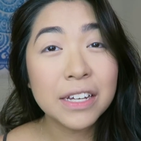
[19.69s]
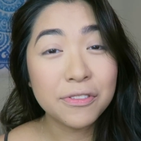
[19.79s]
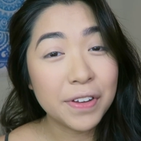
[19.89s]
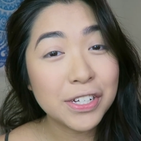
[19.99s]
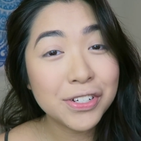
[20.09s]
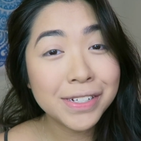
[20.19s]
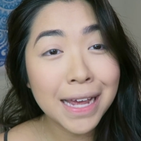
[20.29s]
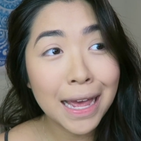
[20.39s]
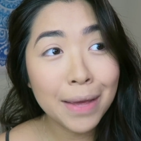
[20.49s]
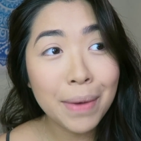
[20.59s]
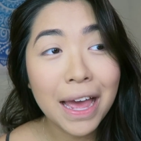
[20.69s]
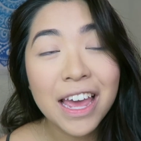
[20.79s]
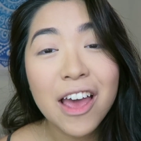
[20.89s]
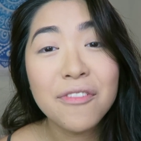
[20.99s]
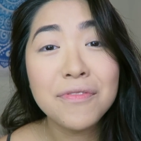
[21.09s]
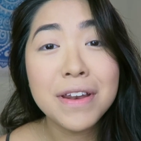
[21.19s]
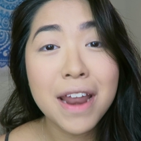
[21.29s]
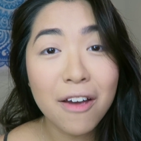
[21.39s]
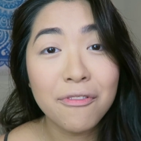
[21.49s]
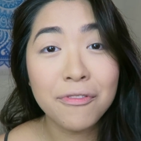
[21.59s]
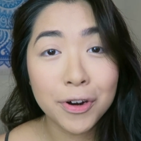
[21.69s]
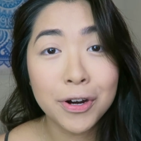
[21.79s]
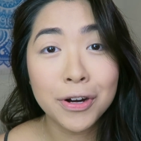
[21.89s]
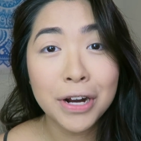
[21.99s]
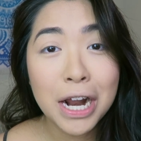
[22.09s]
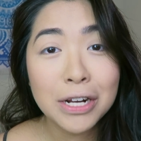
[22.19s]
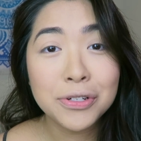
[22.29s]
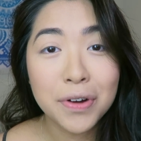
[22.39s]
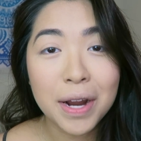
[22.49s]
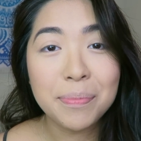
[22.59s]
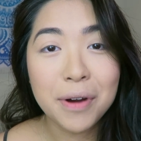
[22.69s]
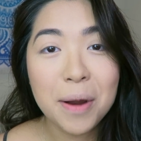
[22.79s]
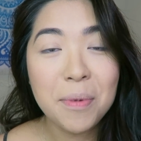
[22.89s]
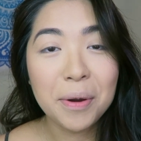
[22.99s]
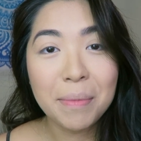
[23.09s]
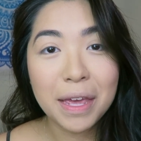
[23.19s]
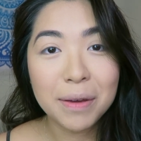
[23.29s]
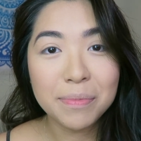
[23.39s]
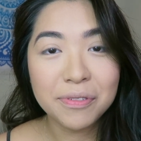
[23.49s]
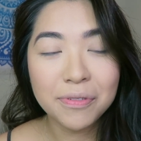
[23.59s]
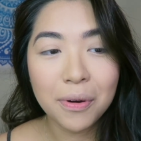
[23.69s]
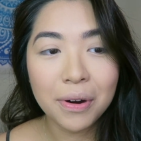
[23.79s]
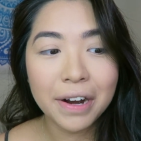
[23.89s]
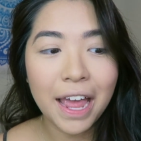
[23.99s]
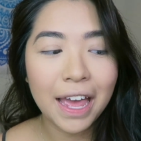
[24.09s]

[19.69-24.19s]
Confession time, I have never tried Primark makeup before,